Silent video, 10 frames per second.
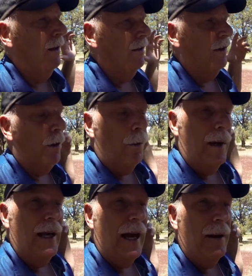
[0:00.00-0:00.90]
So
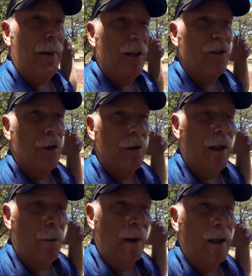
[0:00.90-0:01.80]
we got to make sure
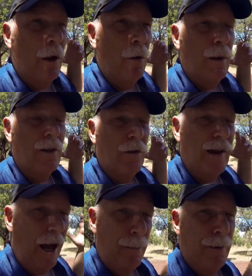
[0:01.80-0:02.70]
that we know what those
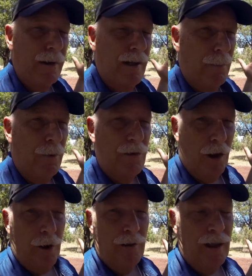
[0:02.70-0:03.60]
output numbers
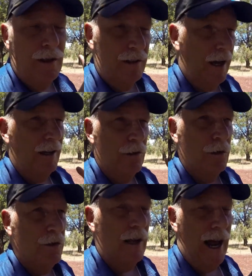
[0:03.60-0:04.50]
are that I
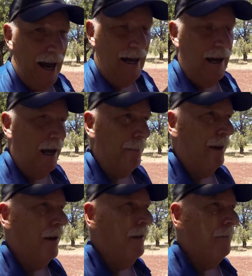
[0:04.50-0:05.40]
told you to add up,
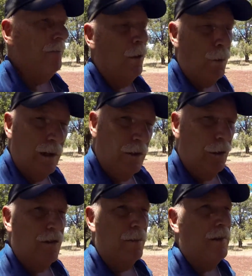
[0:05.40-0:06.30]

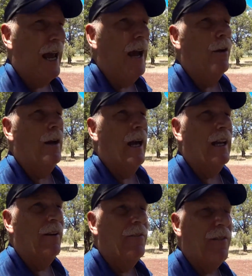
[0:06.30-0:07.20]
reduce them down,
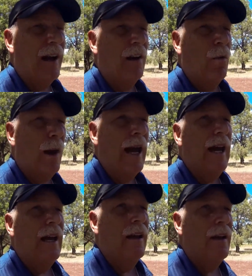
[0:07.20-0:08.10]
and then find a
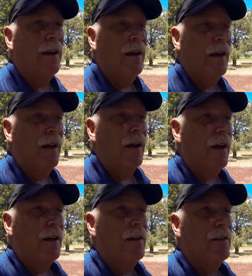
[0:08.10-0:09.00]
way
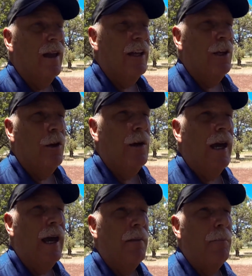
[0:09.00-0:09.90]
that you
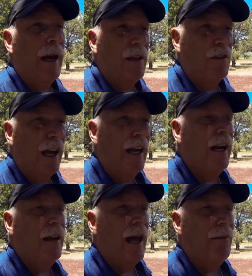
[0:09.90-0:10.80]
can maintain
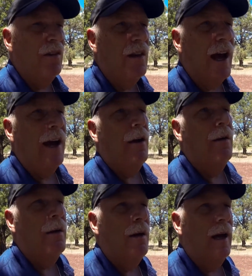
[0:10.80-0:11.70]
a lifestyle
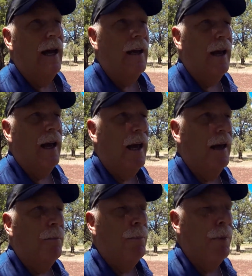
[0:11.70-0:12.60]

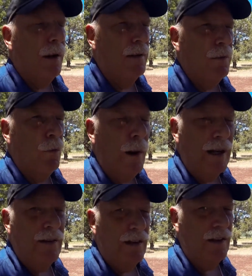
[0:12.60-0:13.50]
and put
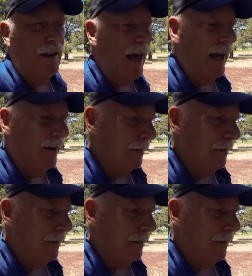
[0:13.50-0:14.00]
rent into that,